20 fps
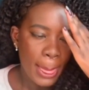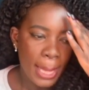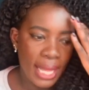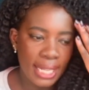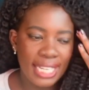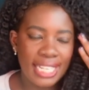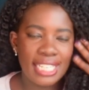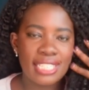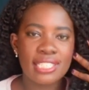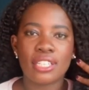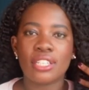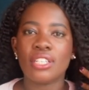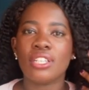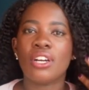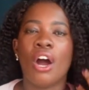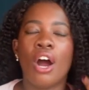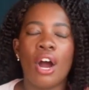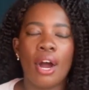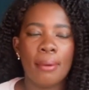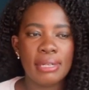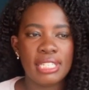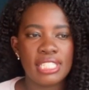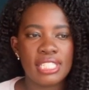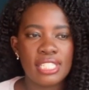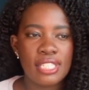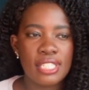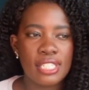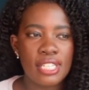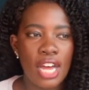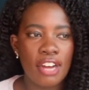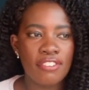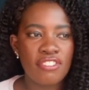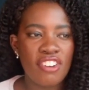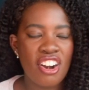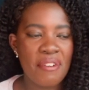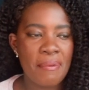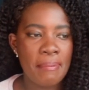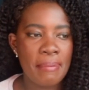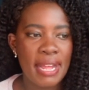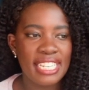that like his little comments and stuff
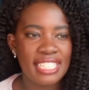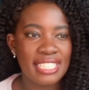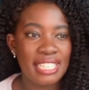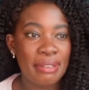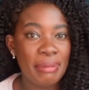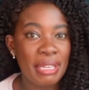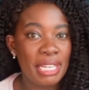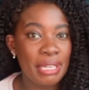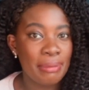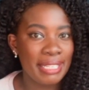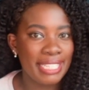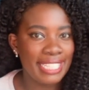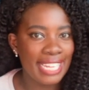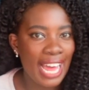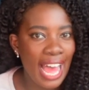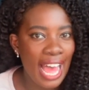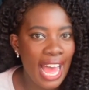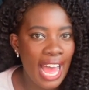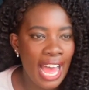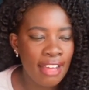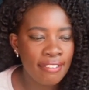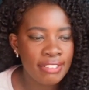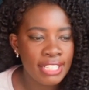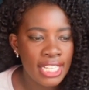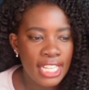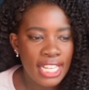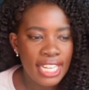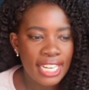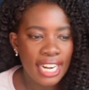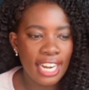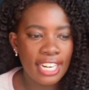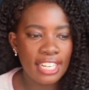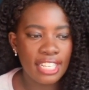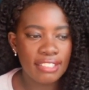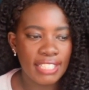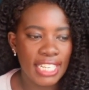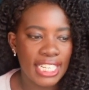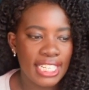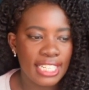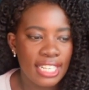are meant to make me laugh, kind
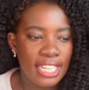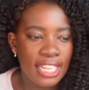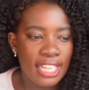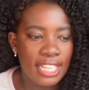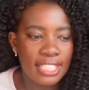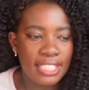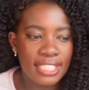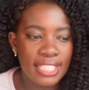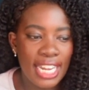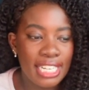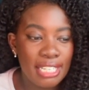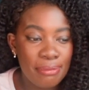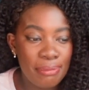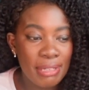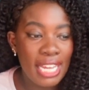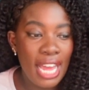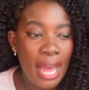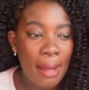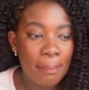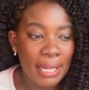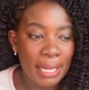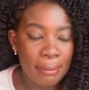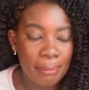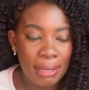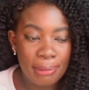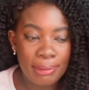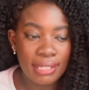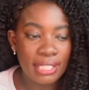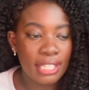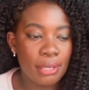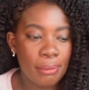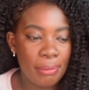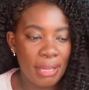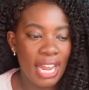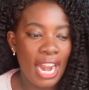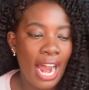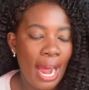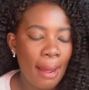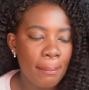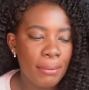of like lighten me up, like make me a little
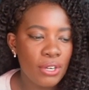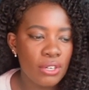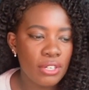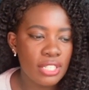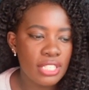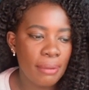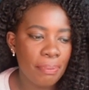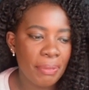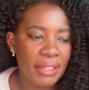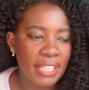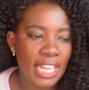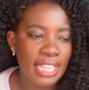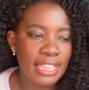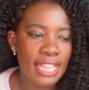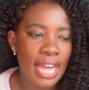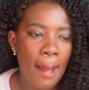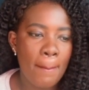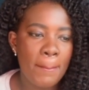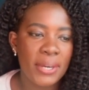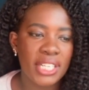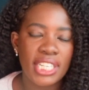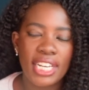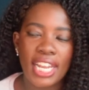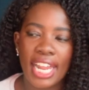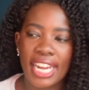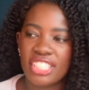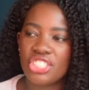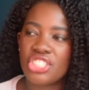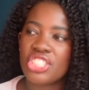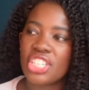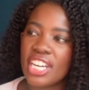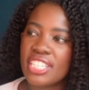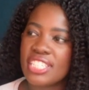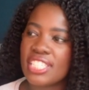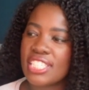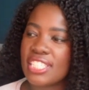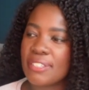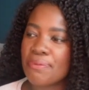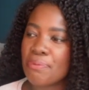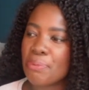bit happier something like that, but like
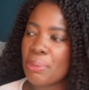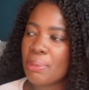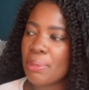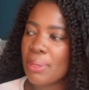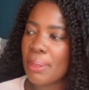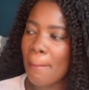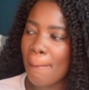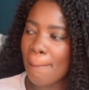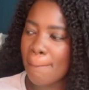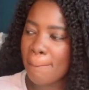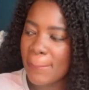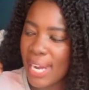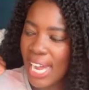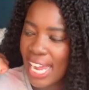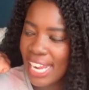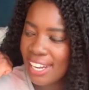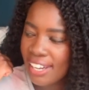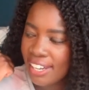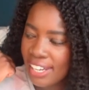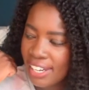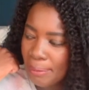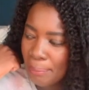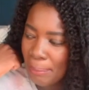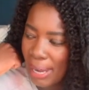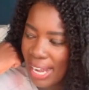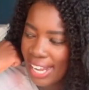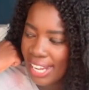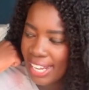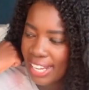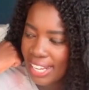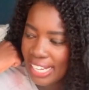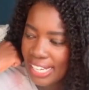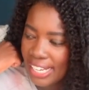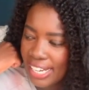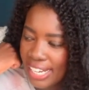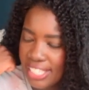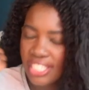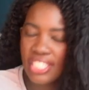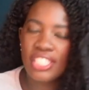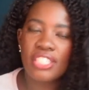just my my
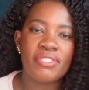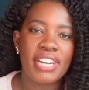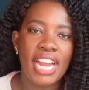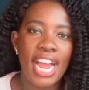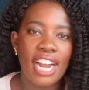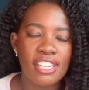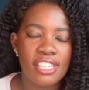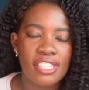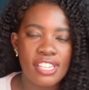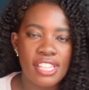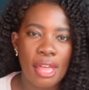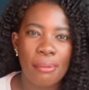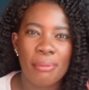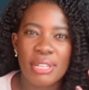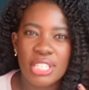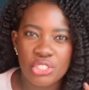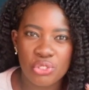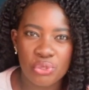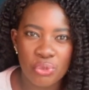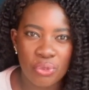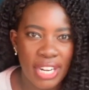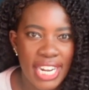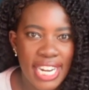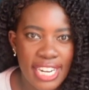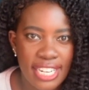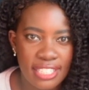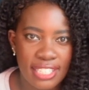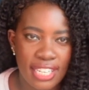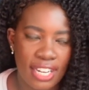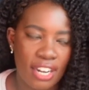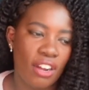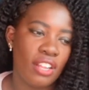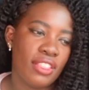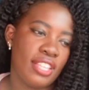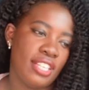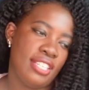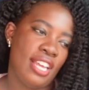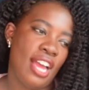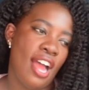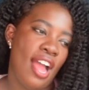instant reaction to them is rage like all
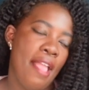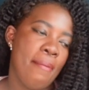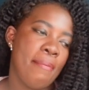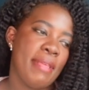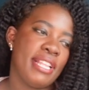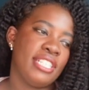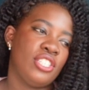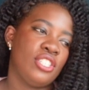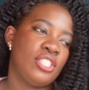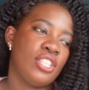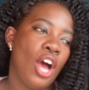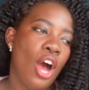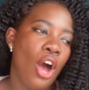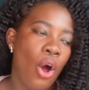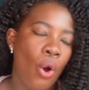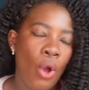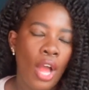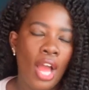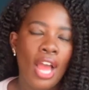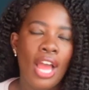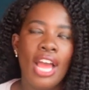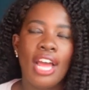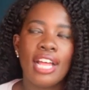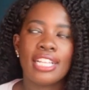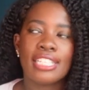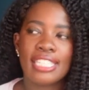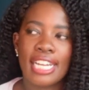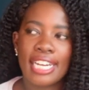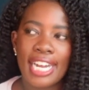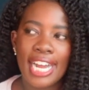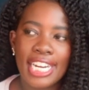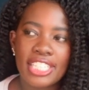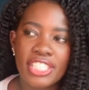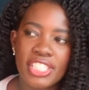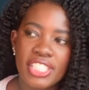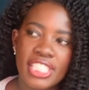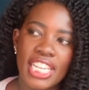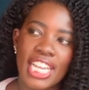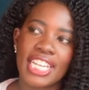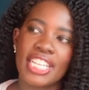the time. so the
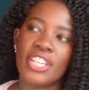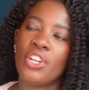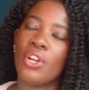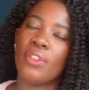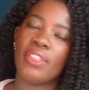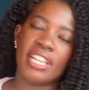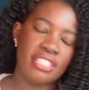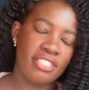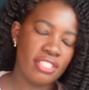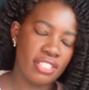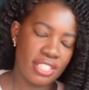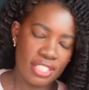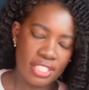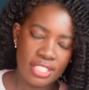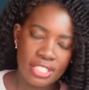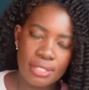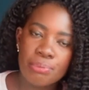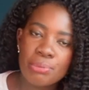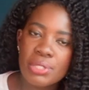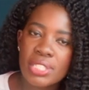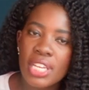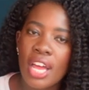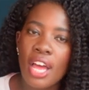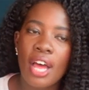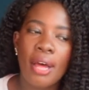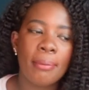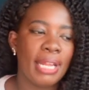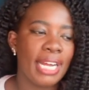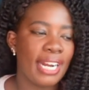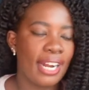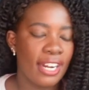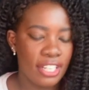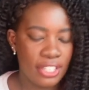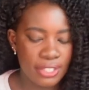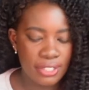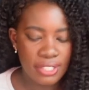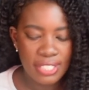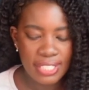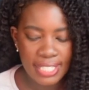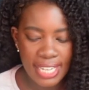psychiatrist like, you know, that's just a symptom, like I
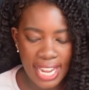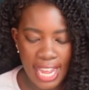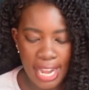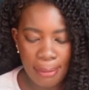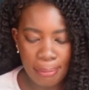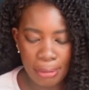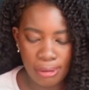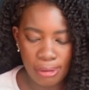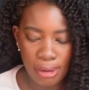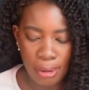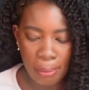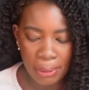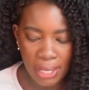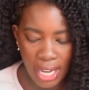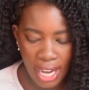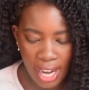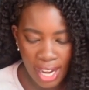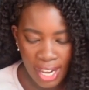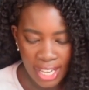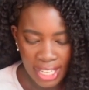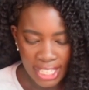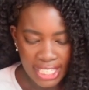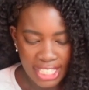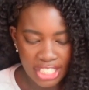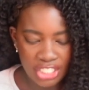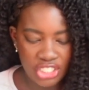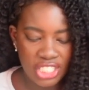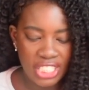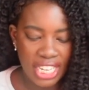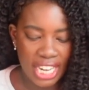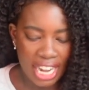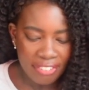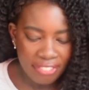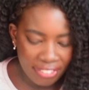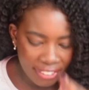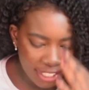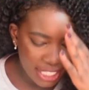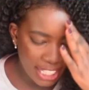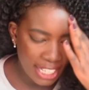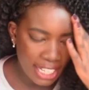understand, blah, blah, blah. And she's like, I
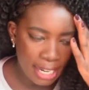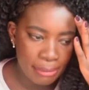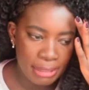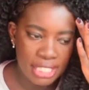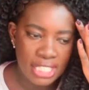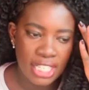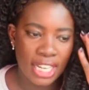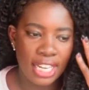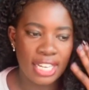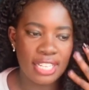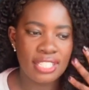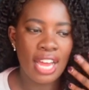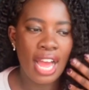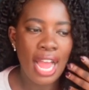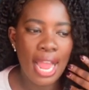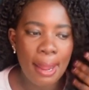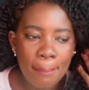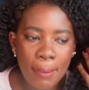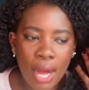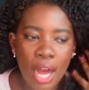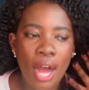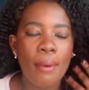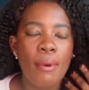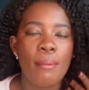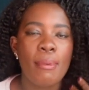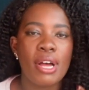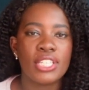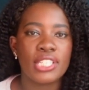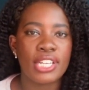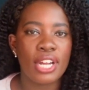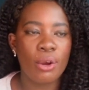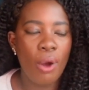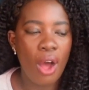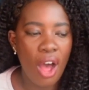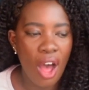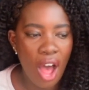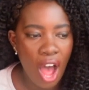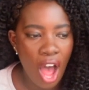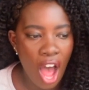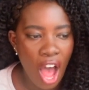feel like I'm a ticking time bomb about to go
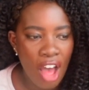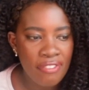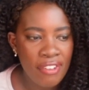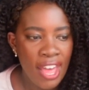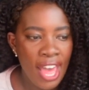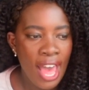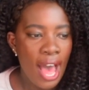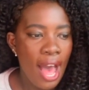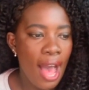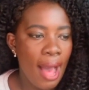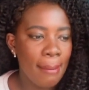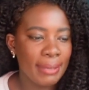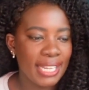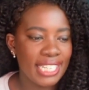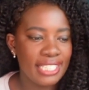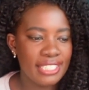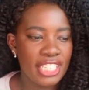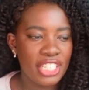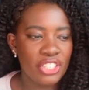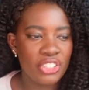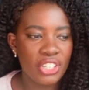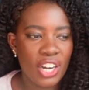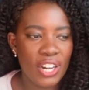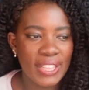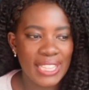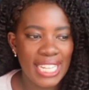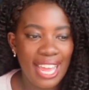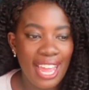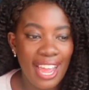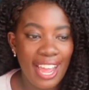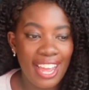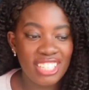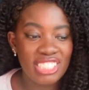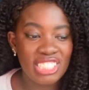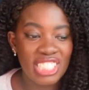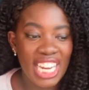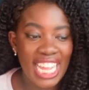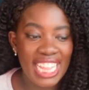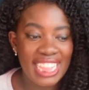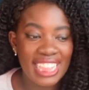off. I'm like teetering on the
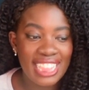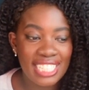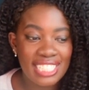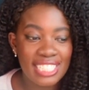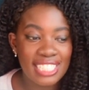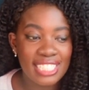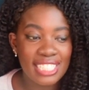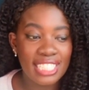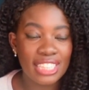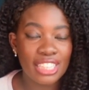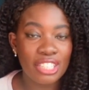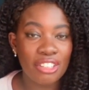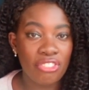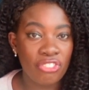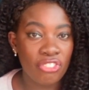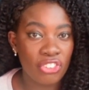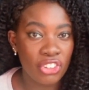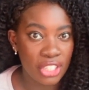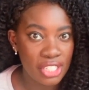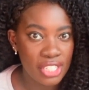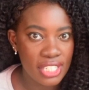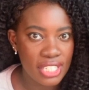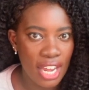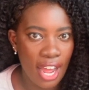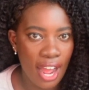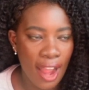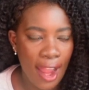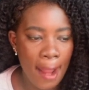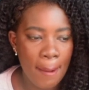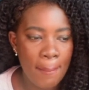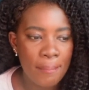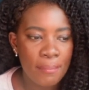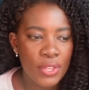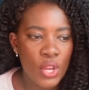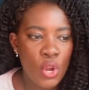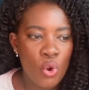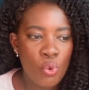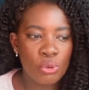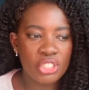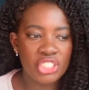edge. And this is like the first time
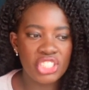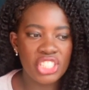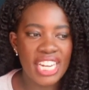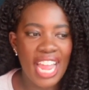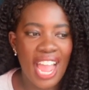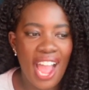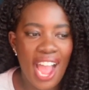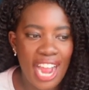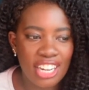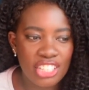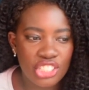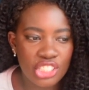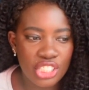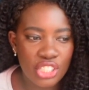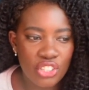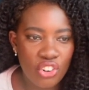where she actually